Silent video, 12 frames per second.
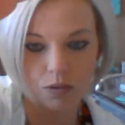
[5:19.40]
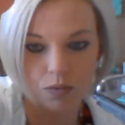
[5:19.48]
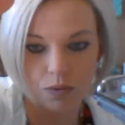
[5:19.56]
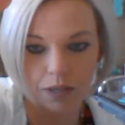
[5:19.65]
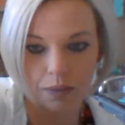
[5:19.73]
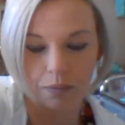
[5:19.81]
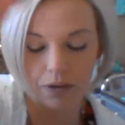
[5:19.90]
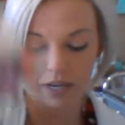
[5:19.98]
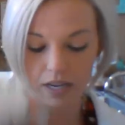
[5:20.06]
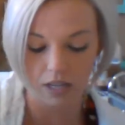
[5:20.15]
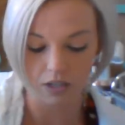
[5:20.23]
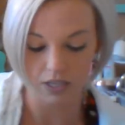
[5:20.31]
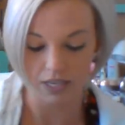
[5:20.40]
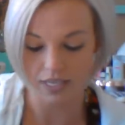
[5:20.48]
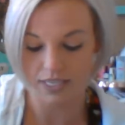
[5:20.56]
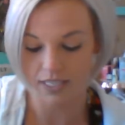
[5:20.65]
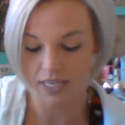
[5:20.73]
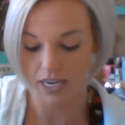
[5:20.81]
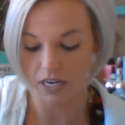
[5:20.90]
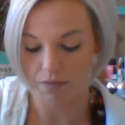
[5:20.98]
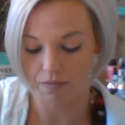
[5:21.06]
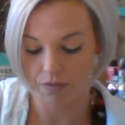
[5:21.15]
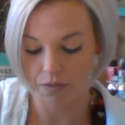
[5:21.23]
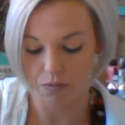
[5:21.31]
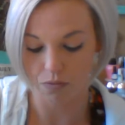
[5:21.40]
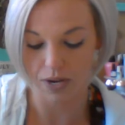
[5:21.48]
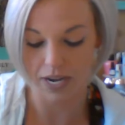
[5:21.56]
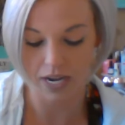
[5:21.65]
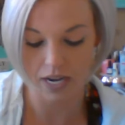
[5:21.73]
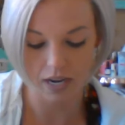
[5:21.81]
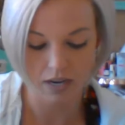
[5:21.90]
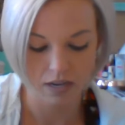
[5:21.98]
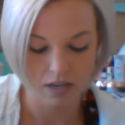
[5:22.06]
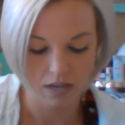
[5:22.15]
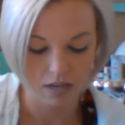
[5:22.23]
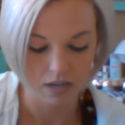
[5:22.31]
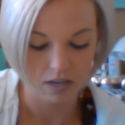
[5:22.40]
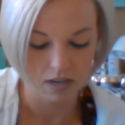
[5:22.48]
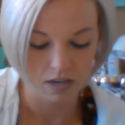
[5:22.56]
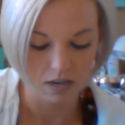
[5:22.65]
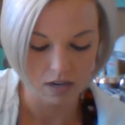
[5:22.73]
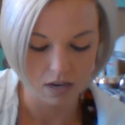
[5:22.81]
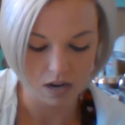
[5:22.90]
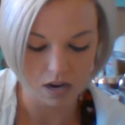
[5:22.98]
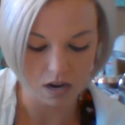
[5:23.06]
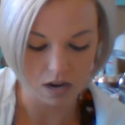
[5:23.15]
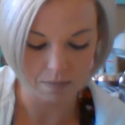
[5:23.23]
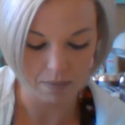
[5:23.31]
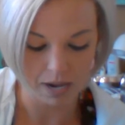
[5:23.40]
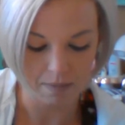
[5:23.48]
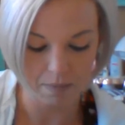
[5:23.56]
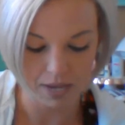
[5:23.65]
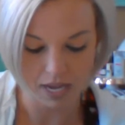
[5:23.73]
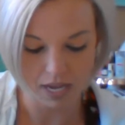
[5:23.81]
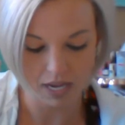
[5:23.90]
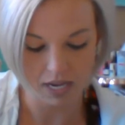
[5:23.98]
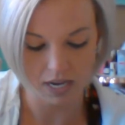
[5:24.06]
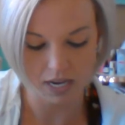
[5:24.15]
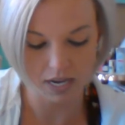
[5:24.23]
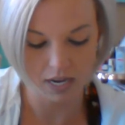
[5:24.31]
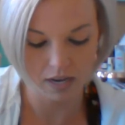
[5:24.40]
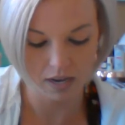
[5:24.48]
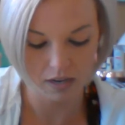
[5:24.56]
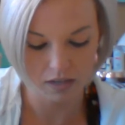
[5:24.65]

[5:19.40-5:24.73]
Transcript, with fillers: really pretty color. Now this kit of three, um, I paid